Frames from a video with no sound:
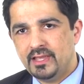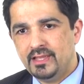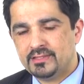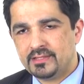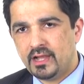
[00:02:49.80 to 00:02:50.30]

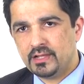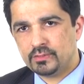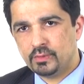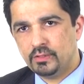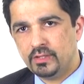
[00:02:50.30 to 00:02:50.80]
it
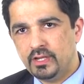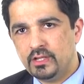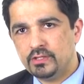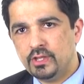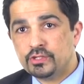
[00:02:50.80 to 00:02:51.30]
starts with looking
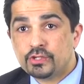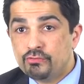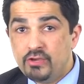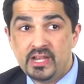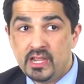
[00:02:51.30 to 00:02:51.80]
at
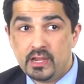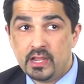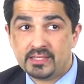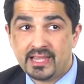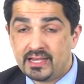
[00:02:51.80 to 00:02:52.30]

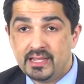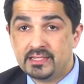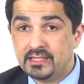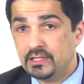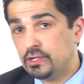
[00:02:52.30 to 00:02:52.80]
screening
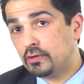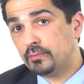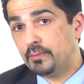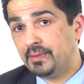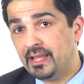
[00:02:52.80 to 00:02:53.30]
techniques in the general
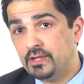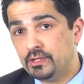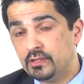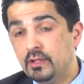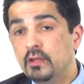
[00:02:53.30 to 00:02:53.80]

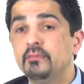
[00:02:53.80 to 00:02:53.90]
population.